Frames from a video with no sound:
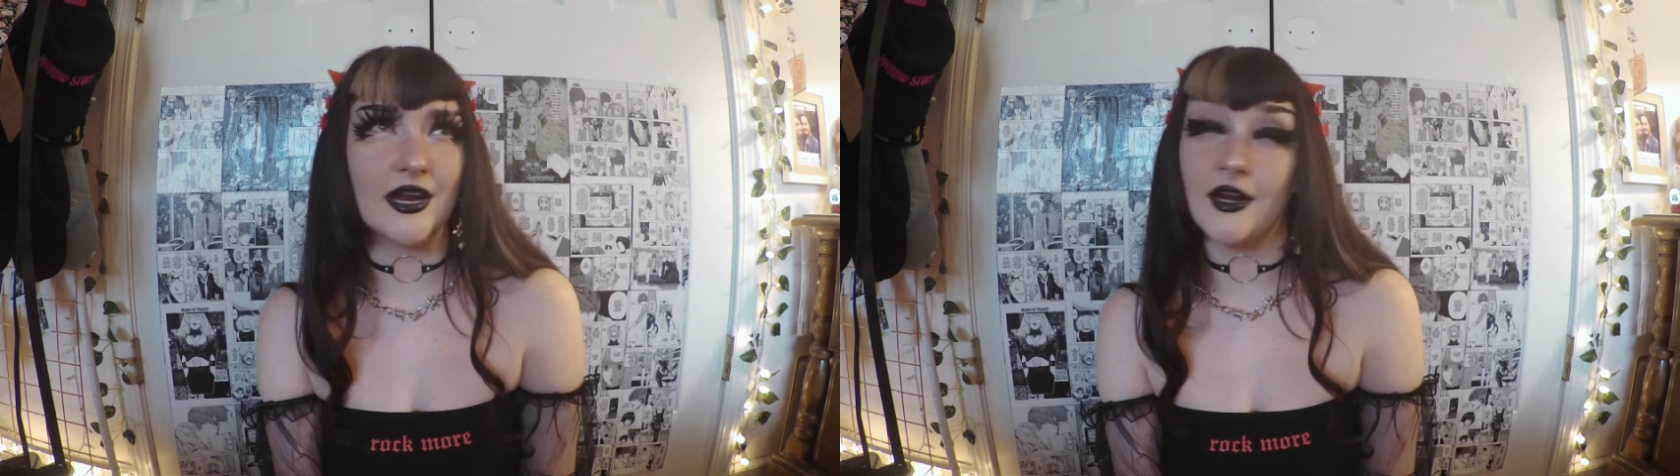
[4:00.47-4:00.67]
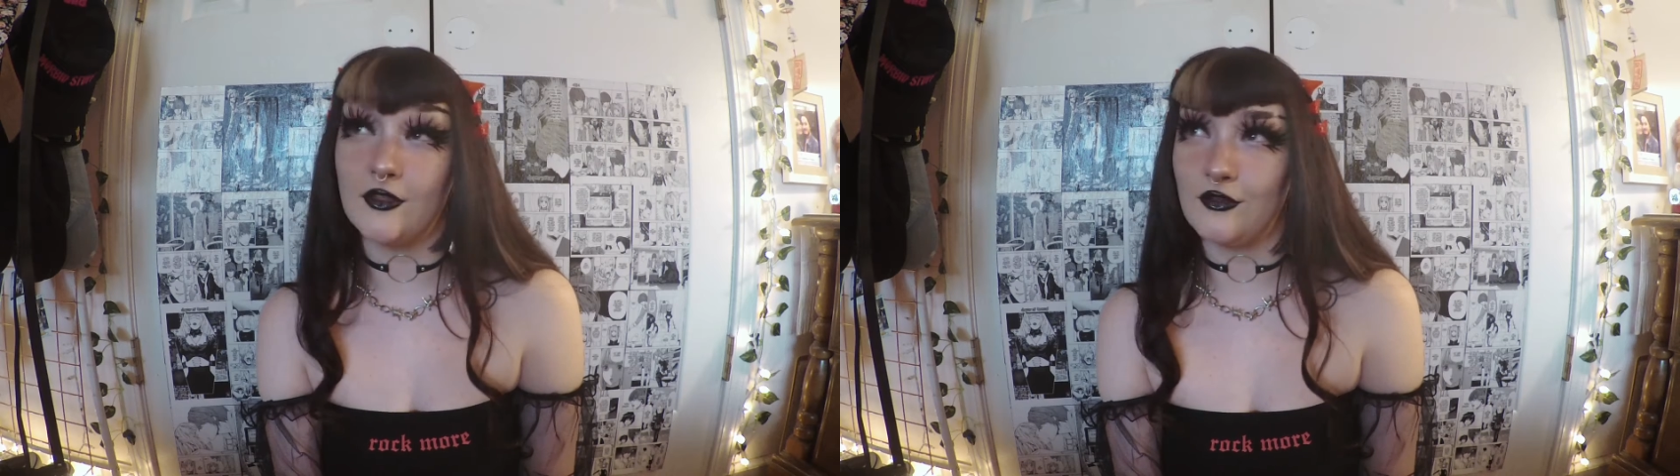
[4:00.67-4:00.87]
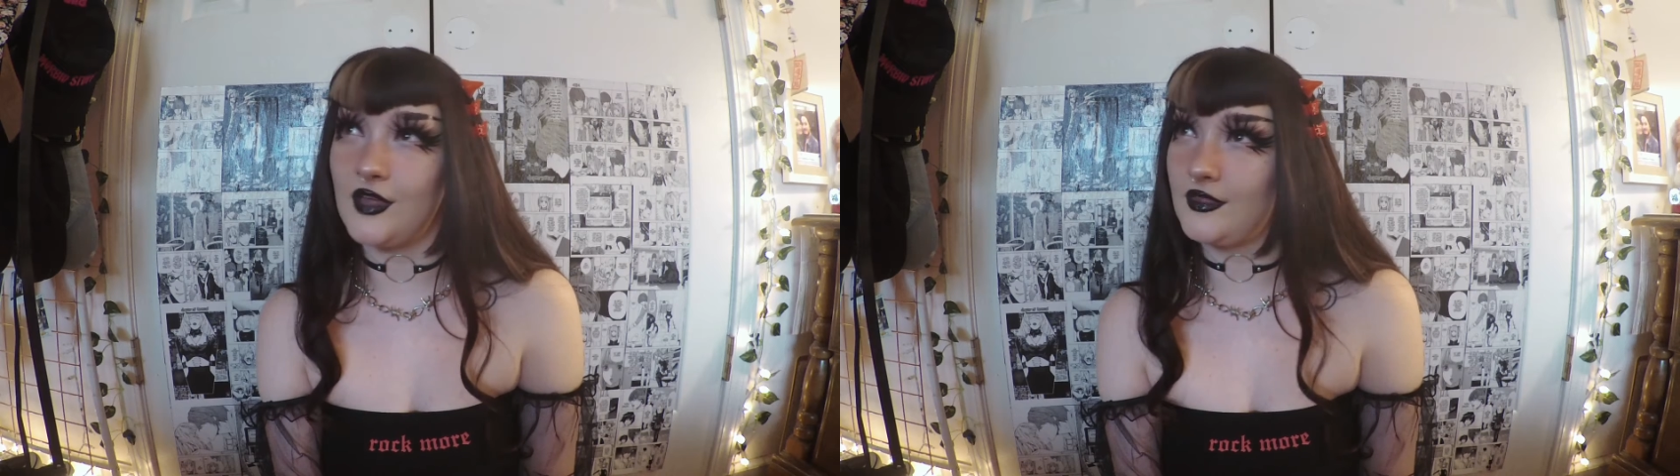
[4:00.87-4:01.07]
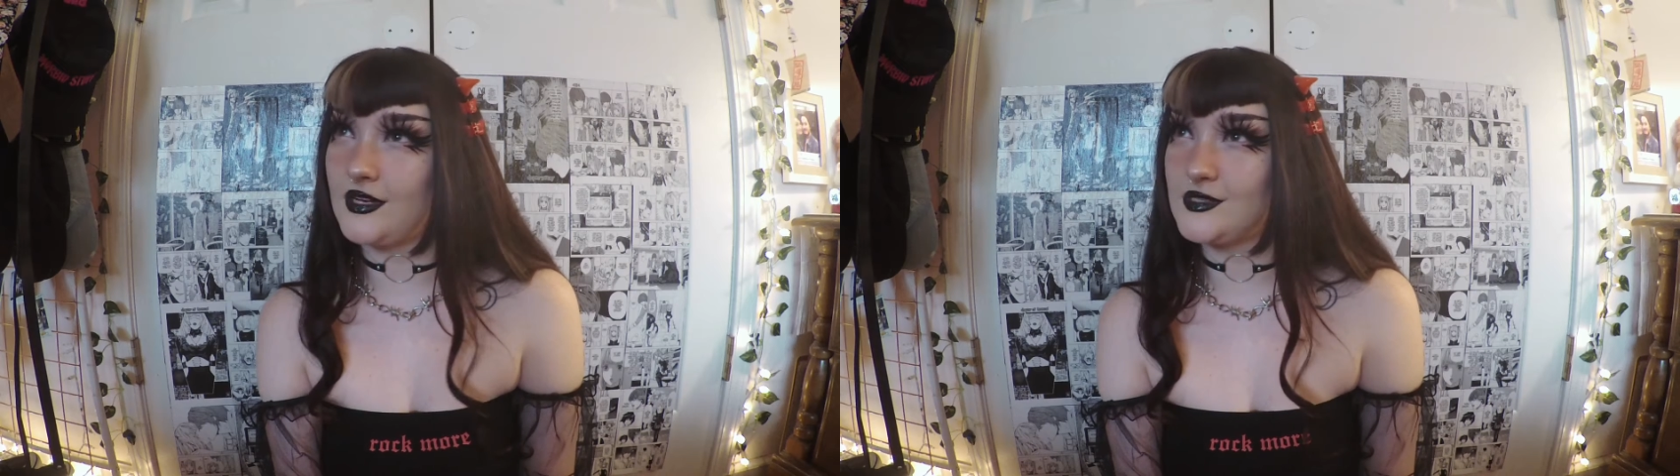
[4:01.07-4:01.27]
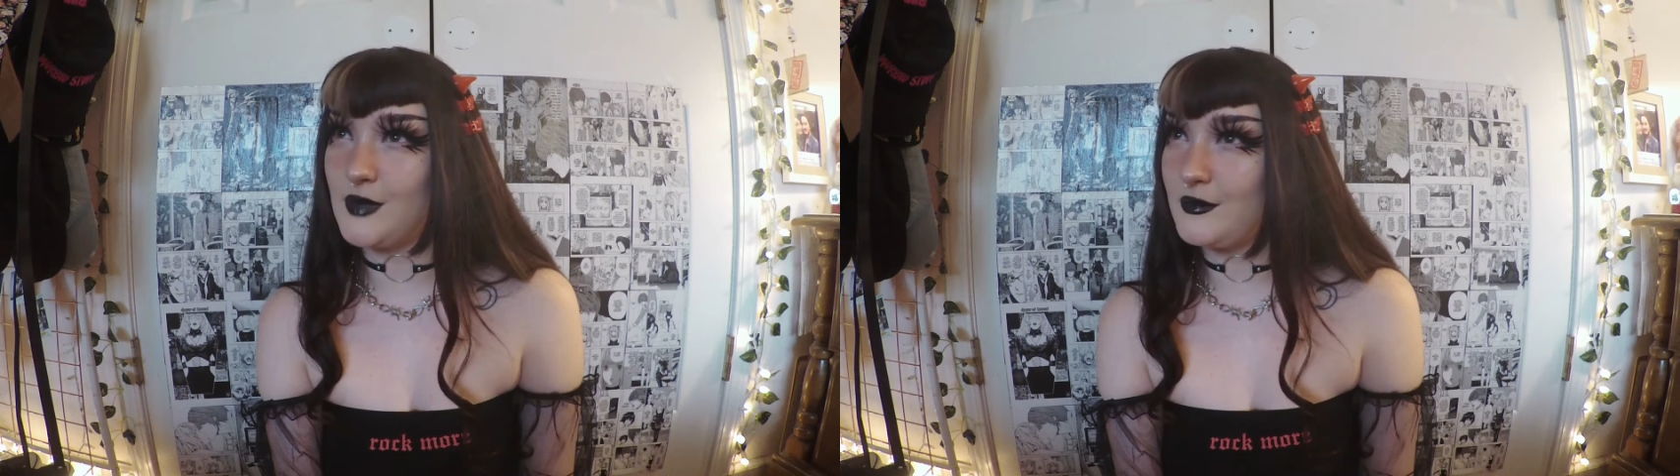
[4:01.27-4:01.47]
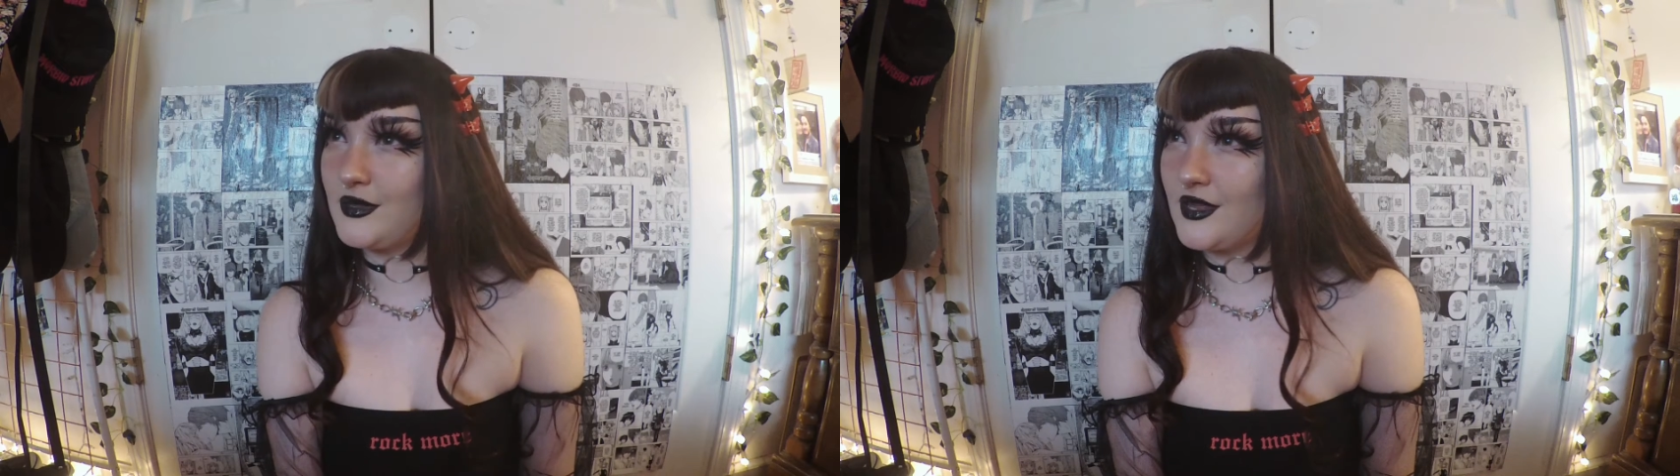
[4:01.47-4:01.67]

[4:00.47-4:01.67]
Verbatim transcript: and another thing that has made me